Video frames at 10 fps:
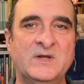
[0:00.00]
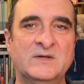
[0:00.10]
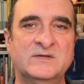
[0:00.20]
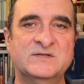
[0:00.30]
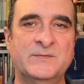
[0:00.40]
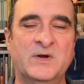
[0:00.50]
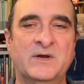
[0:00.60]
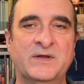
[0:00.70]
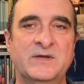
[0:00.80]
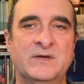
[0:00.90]

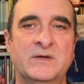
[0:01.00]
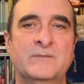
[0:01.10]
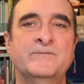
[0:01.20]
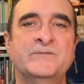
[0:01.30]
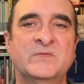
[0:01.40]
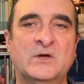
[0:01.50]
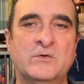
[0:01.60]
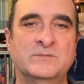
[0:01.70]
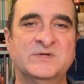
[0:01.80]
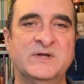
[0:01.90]
Similarly, the
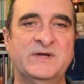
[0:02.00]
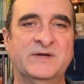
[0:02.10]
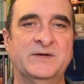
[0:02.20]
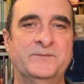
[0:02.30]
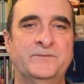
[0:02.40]
group's leader,